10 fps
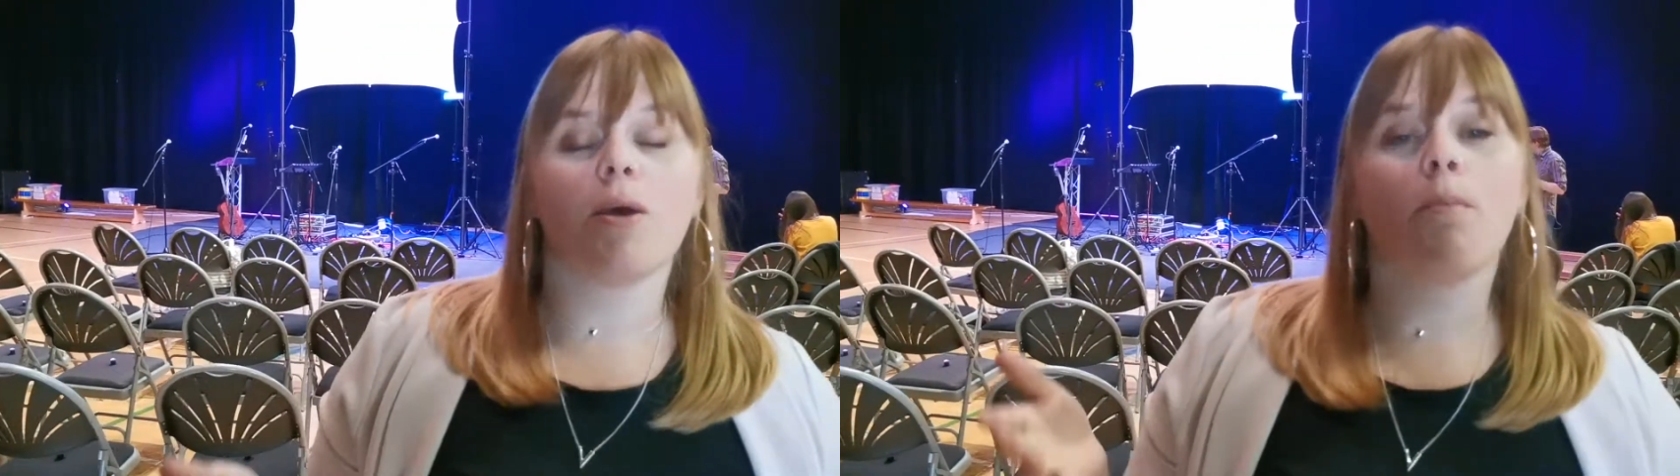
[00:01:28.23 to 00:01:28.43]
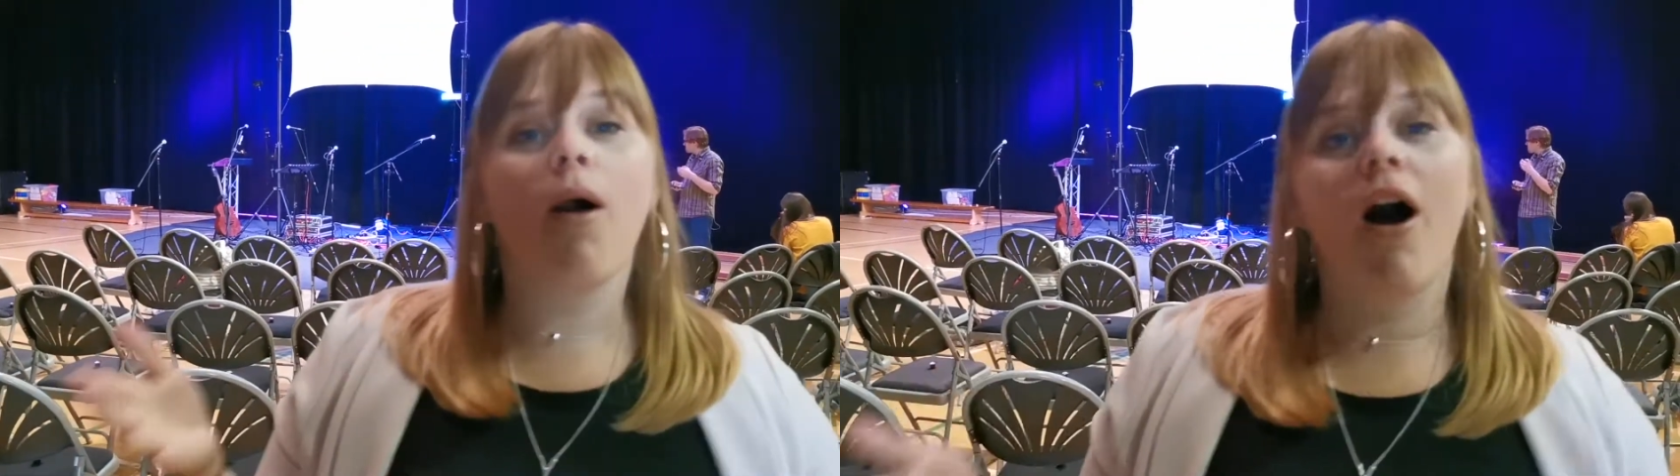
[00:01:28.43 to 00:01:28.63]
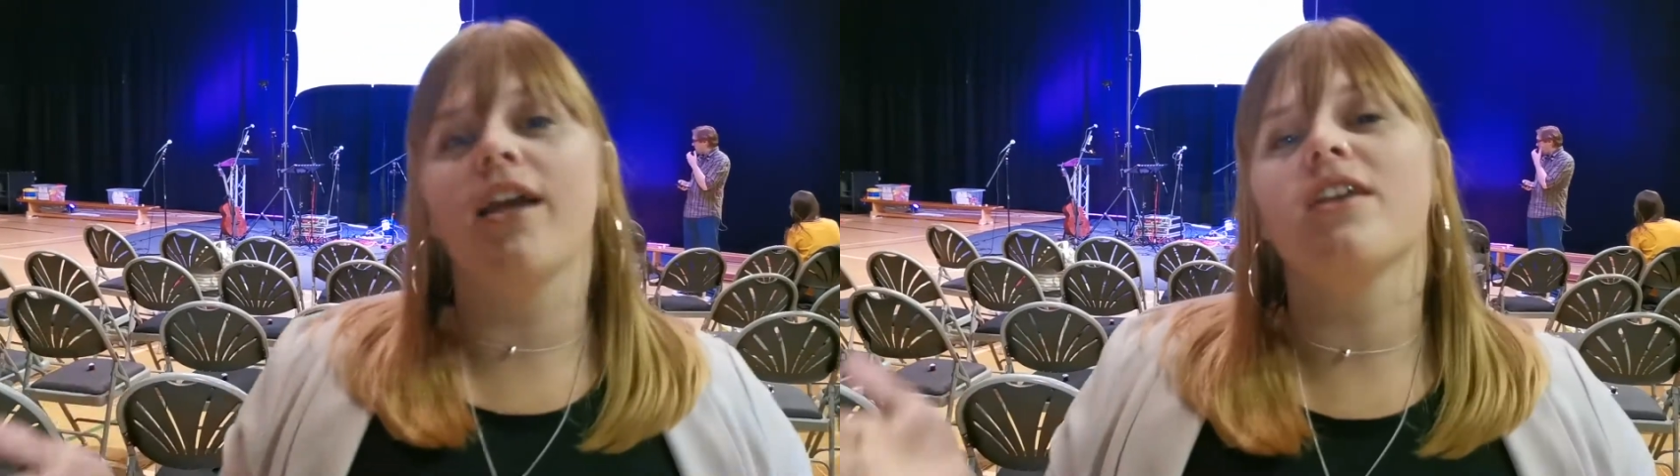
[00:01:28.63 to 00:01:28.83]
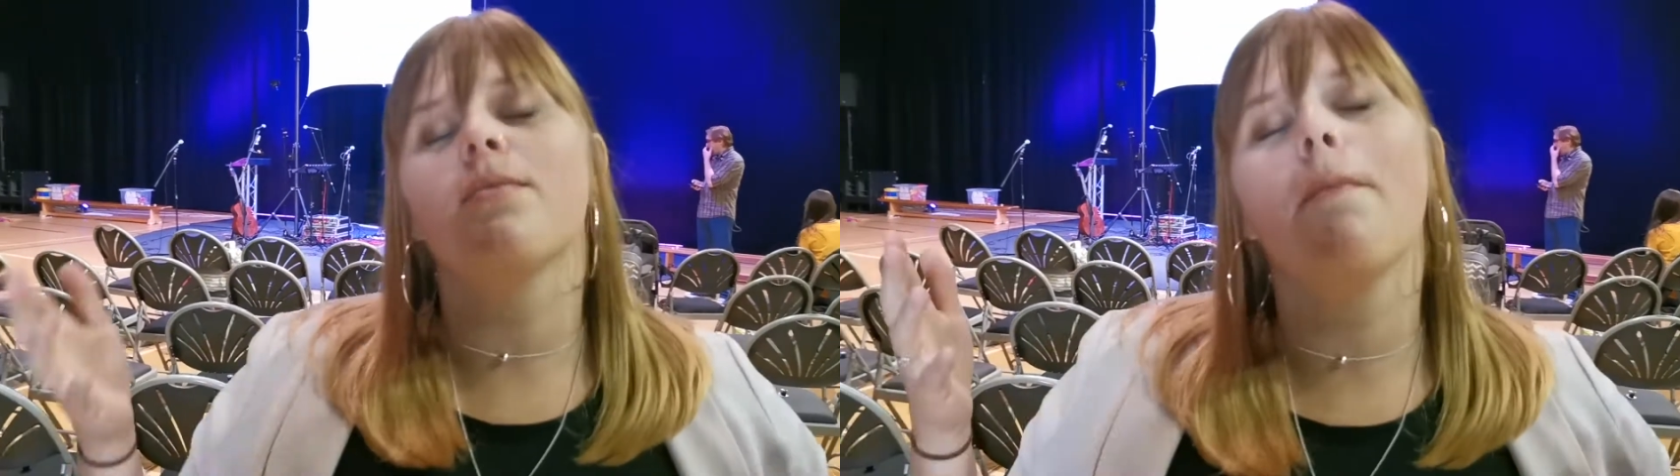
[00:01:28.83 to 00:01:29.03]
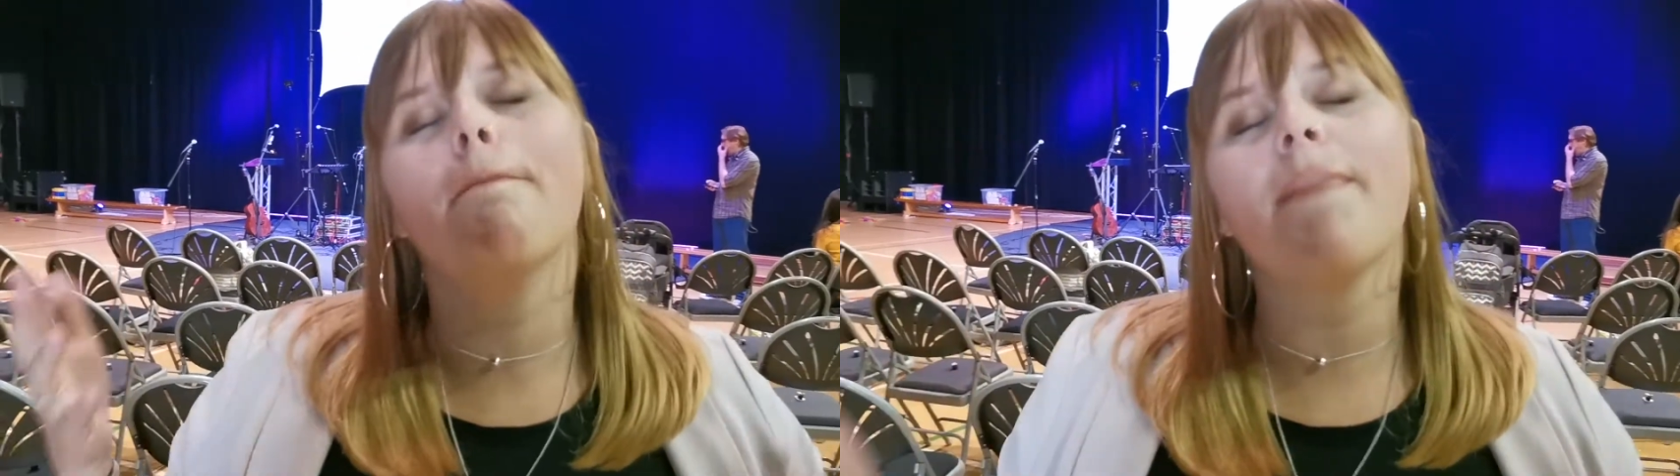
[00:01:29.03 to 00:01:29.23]
by some
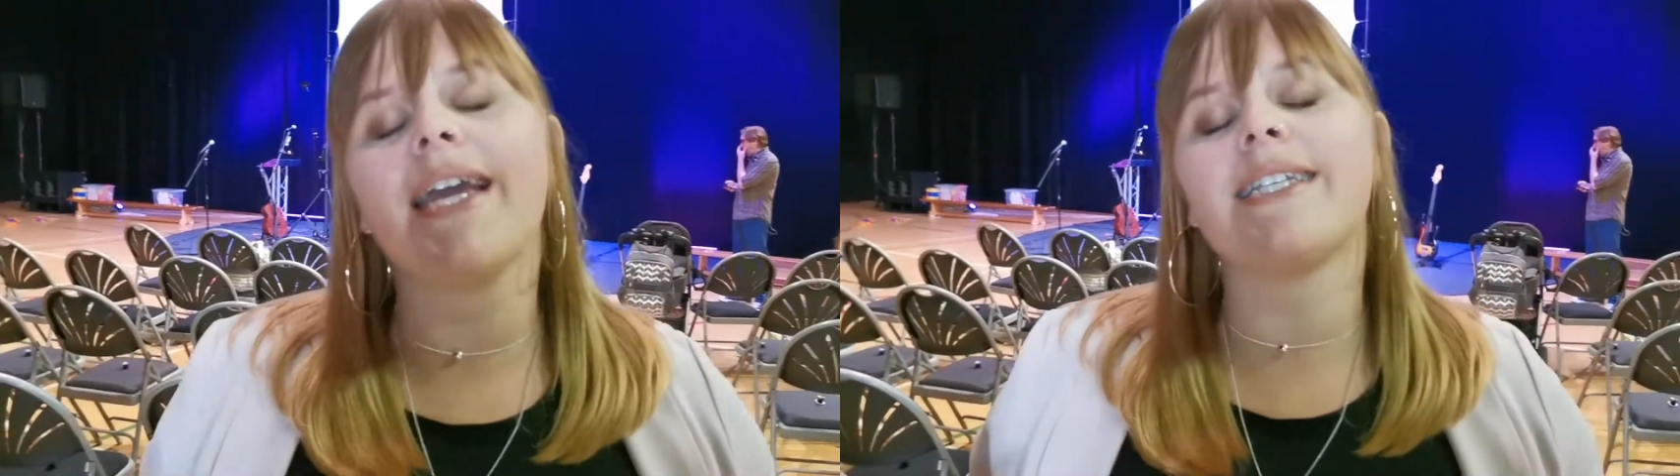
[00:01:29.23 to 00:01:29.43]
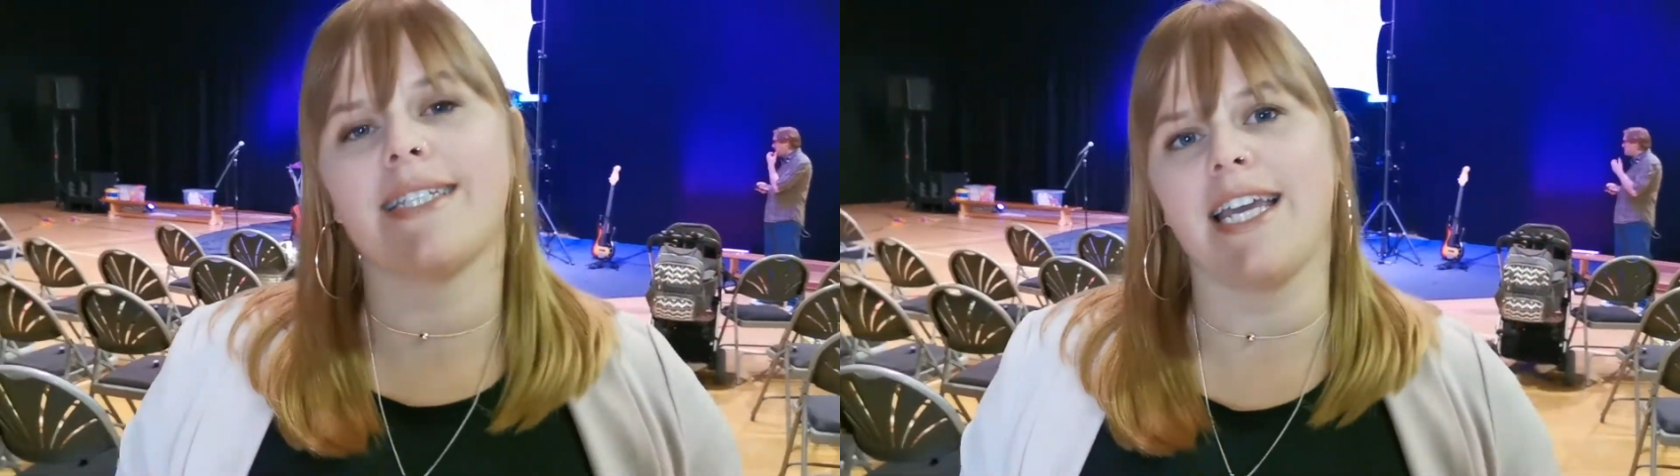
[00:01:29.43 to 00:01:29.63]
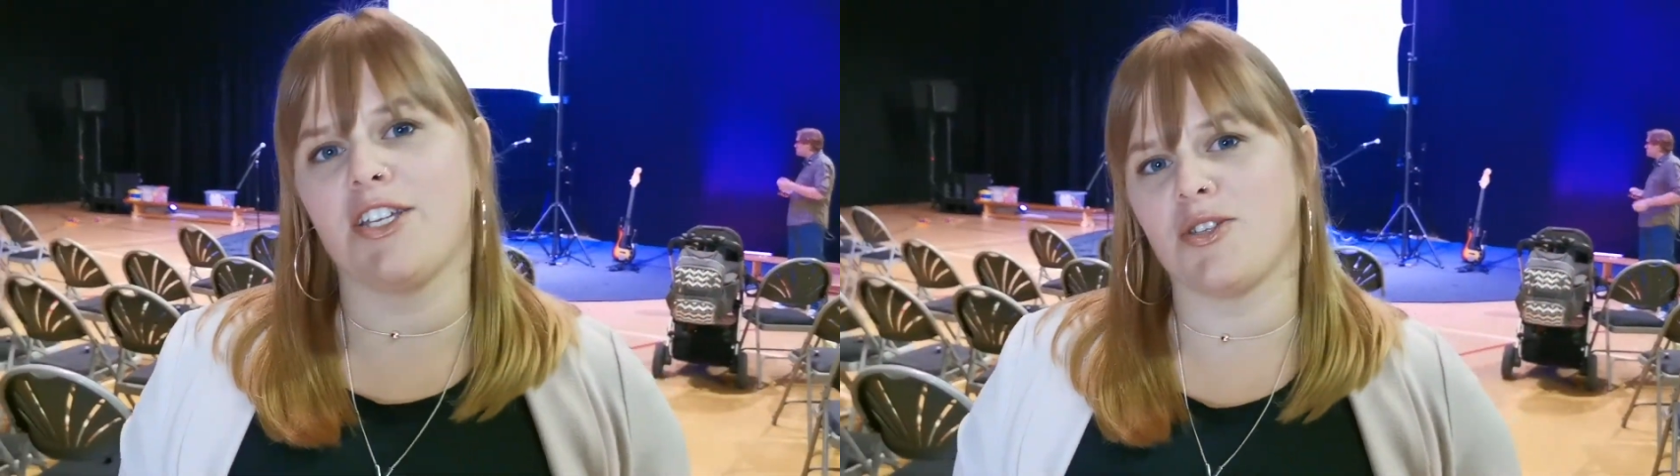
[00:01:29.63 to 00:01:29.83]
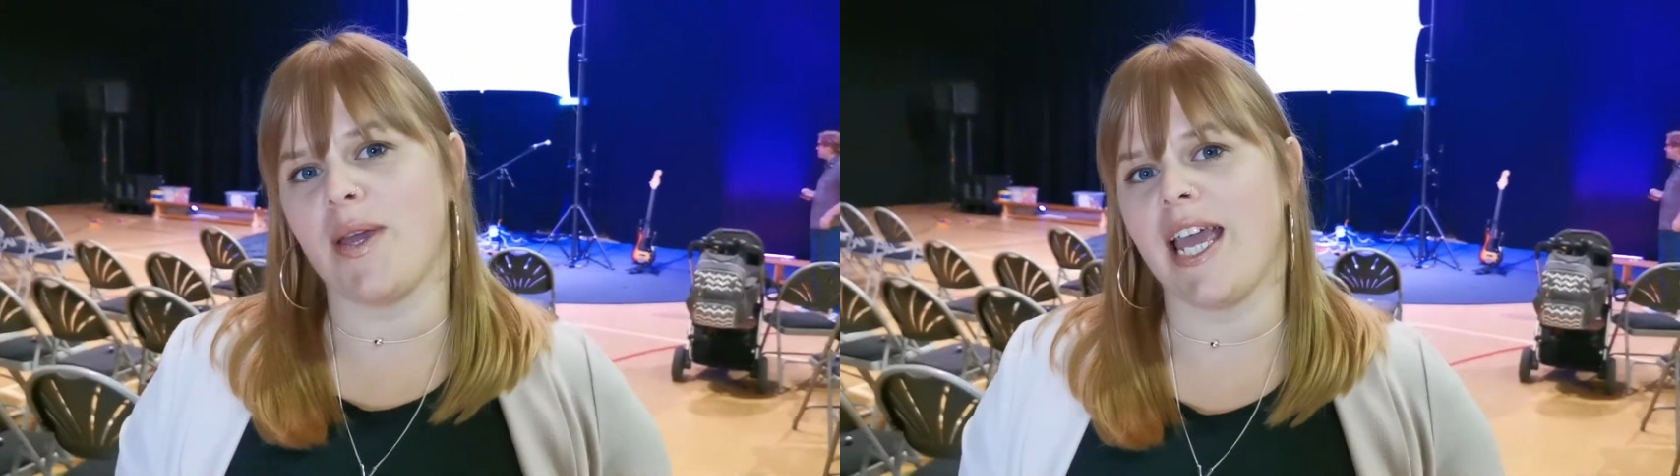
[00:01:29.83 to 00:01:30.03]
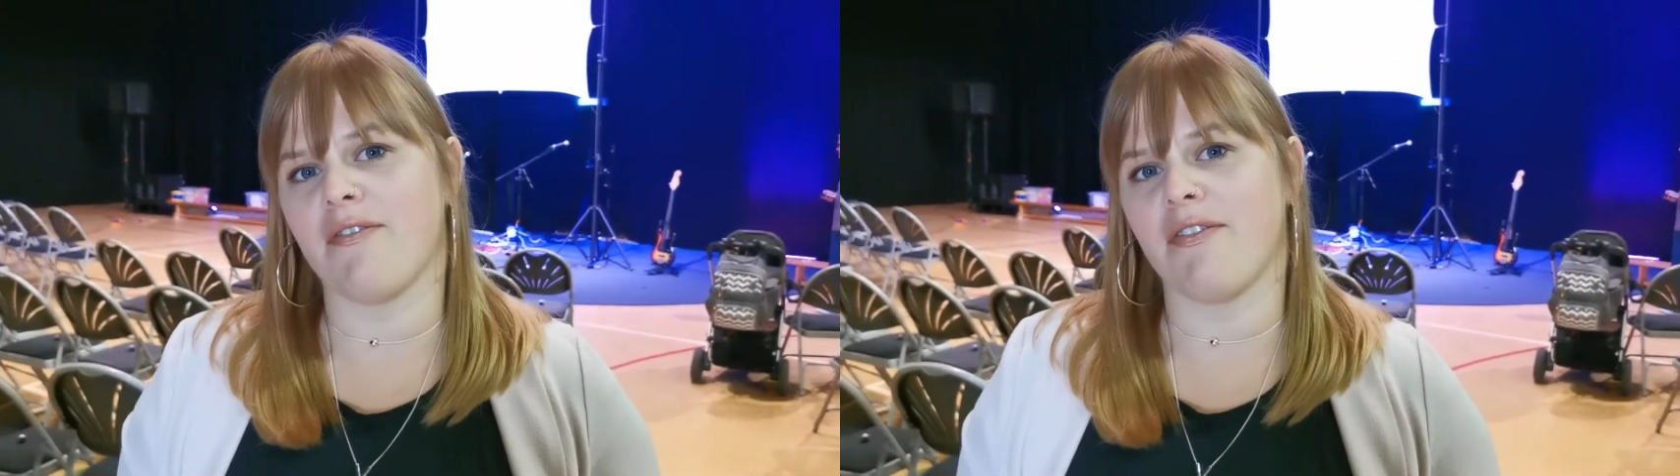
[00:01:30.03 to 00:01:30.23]
amazing teachers we hear